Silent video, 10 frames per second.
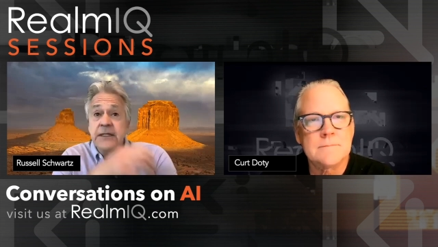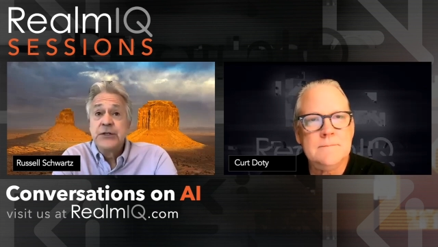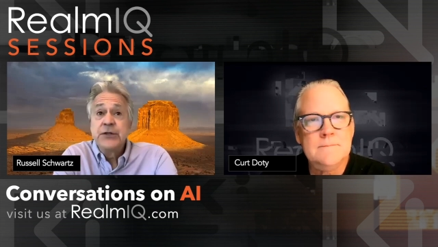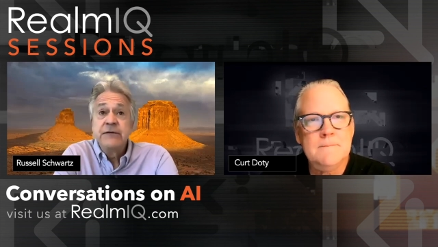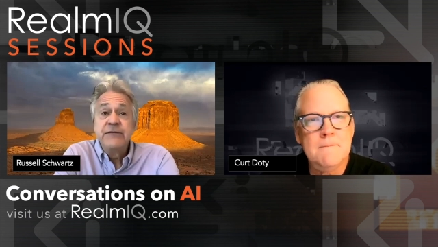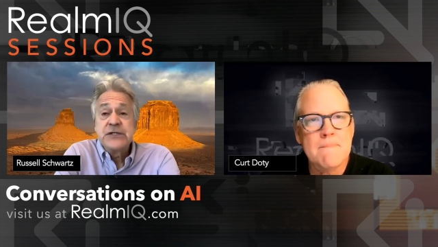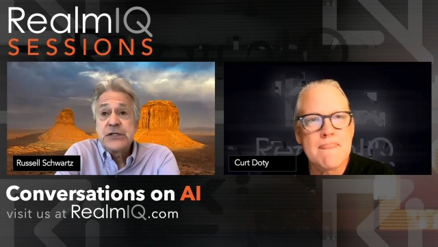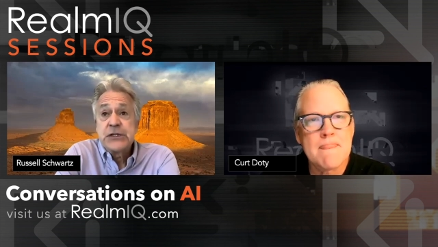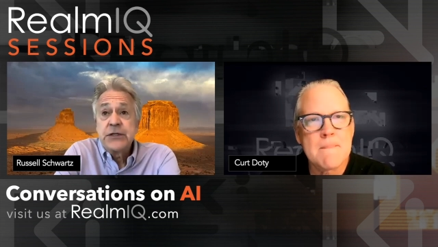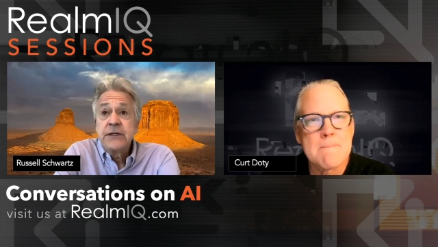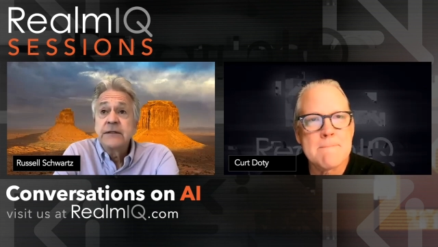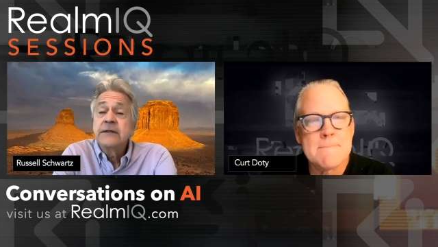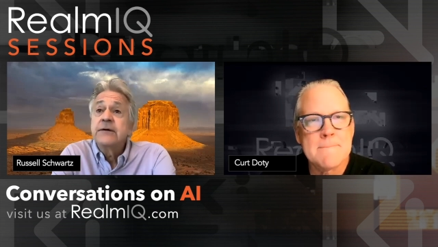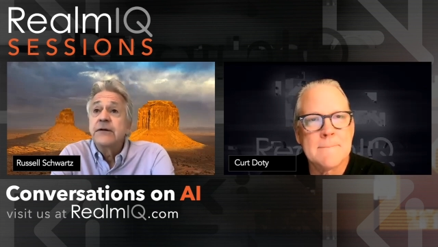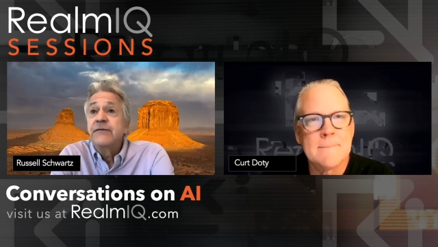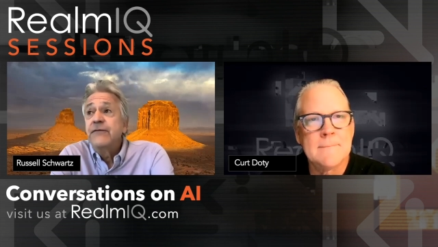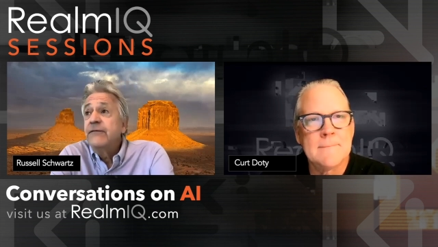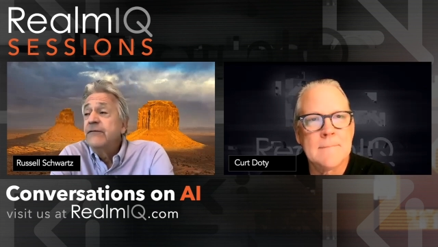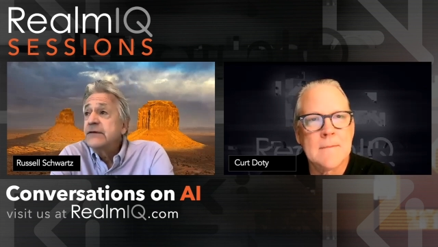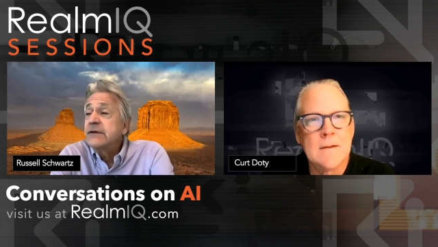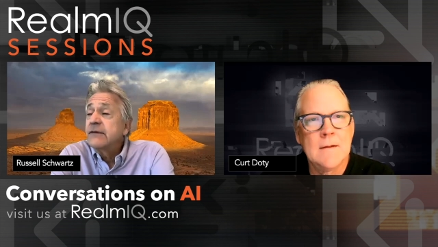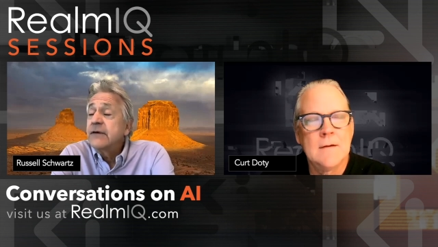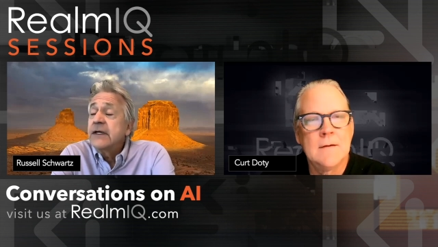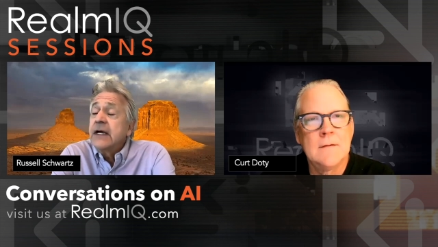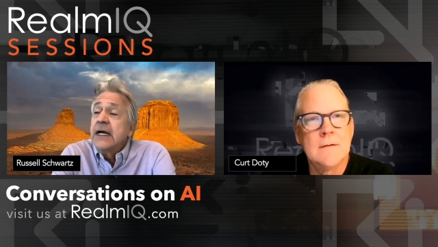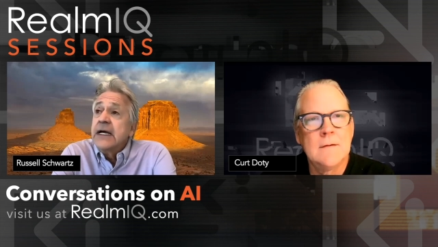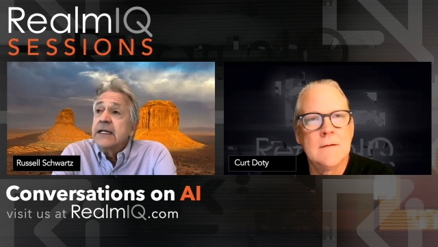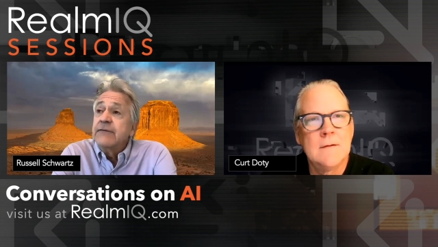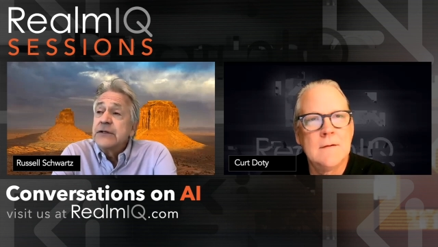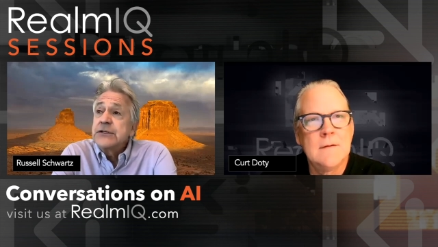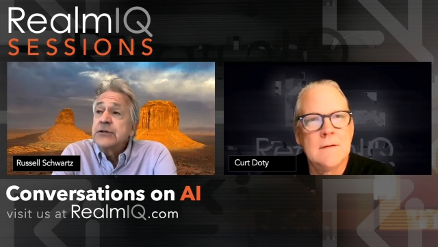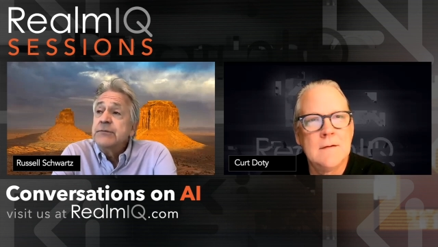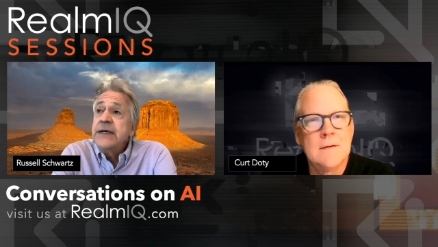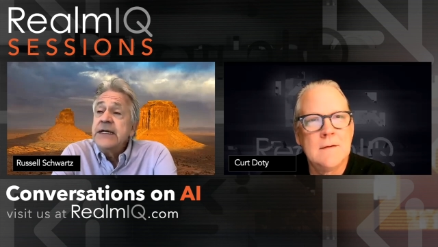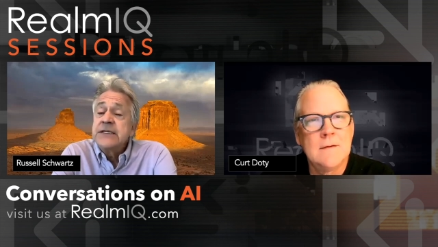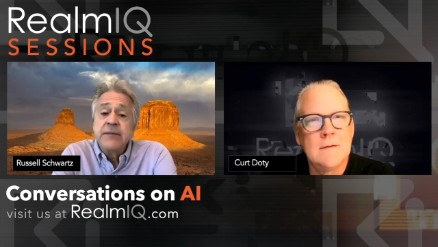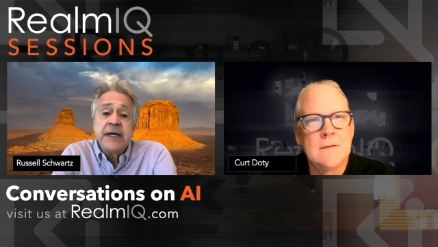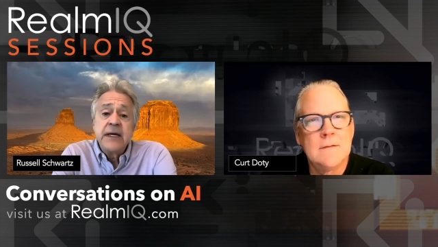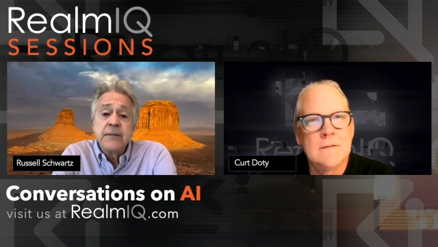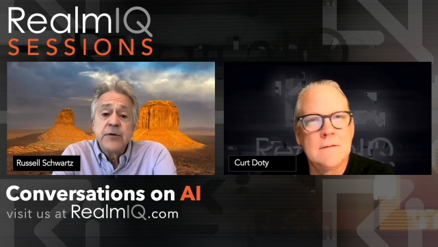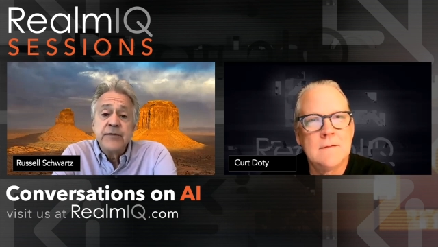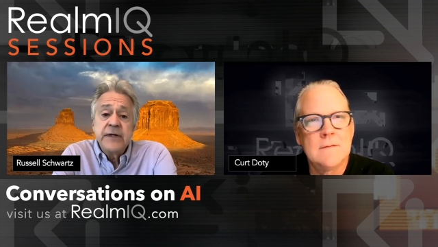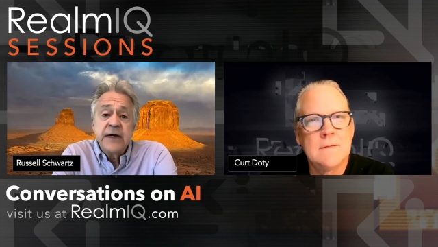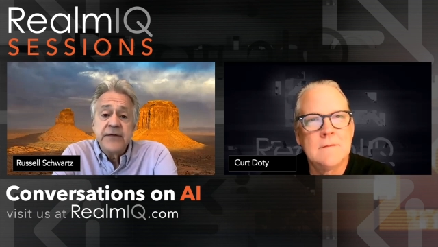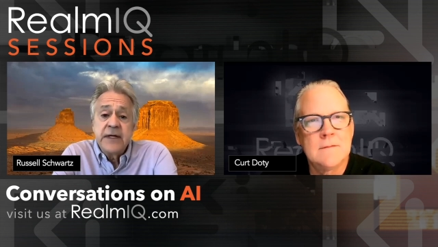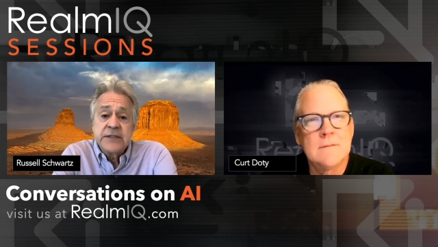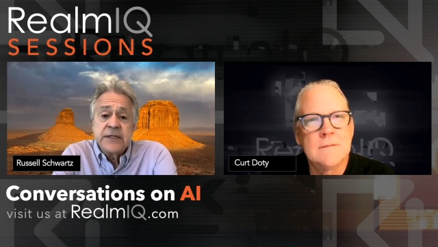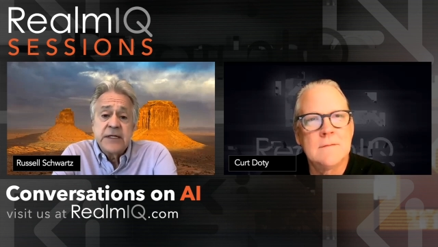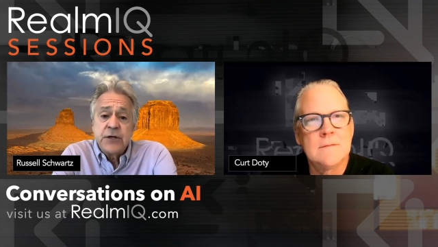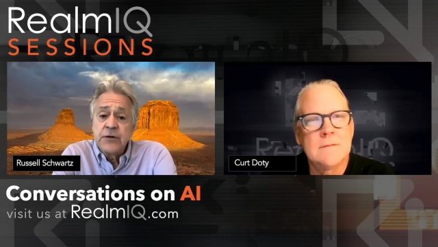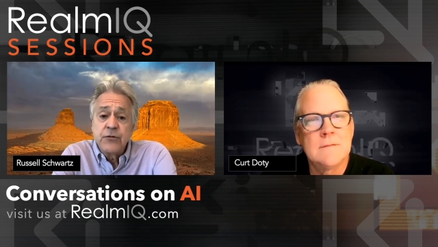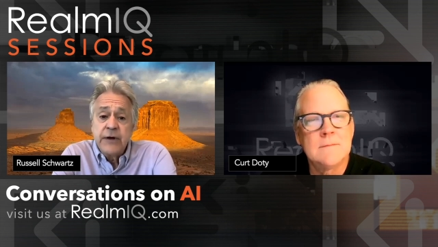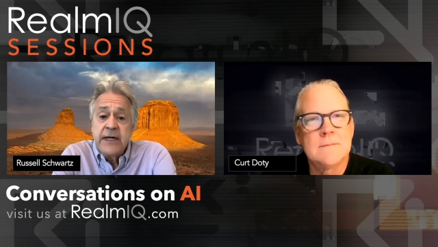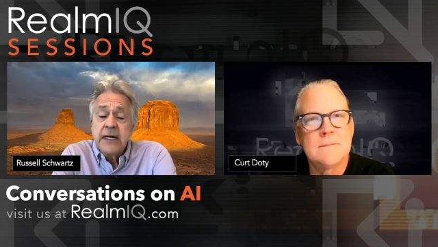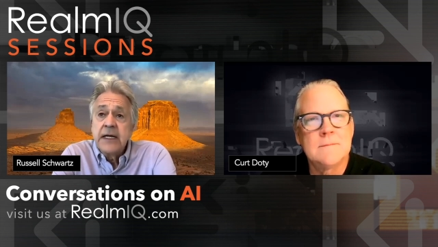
Speaker 1: do the physical, or the physical means of making a movie. I think that's all great.